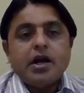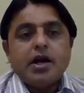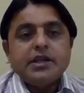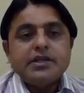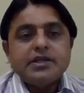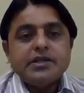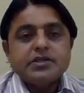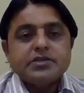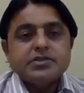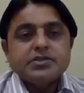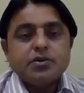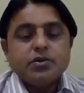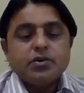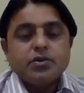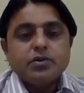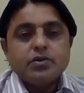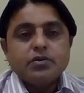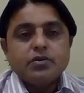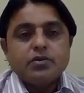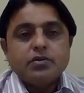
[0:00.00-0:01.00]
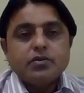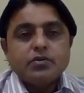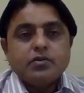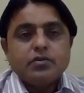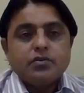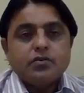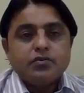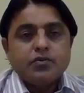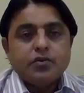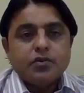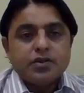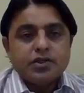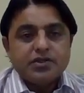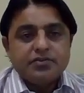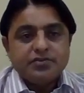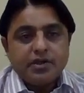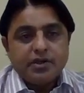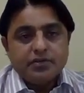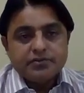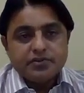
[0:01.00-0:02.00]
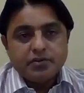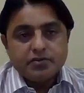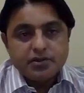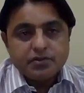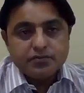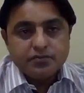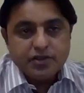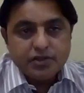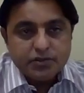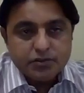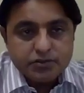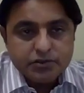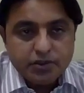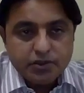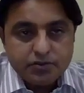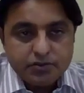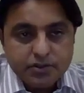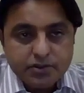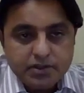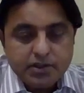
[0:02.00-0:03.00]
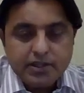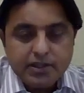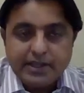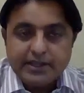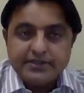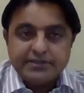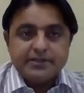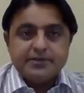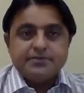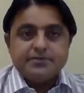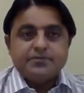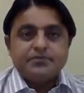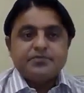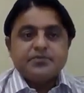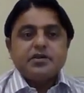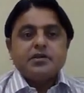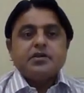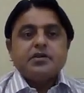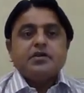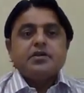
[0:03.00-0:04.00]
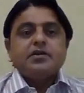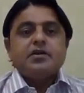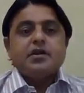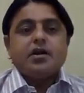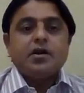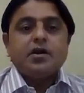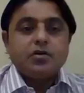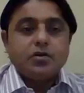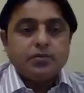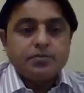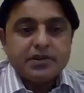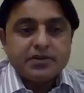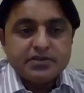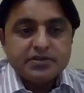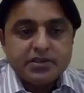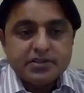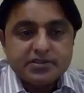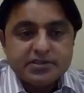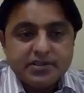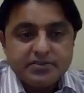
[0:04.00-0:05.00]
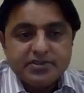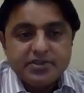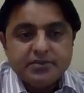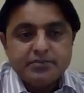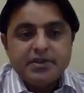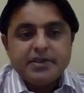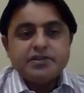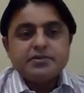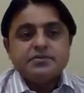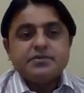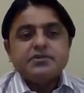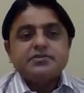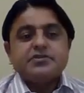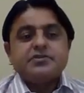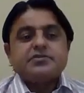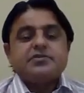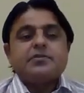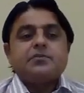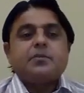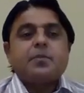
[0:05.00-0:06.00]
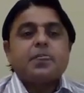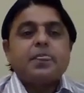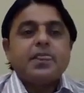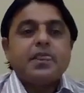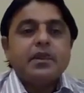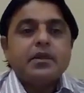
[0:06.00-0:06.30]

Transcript: ISO 45001 2018 Occupational Safety Management System.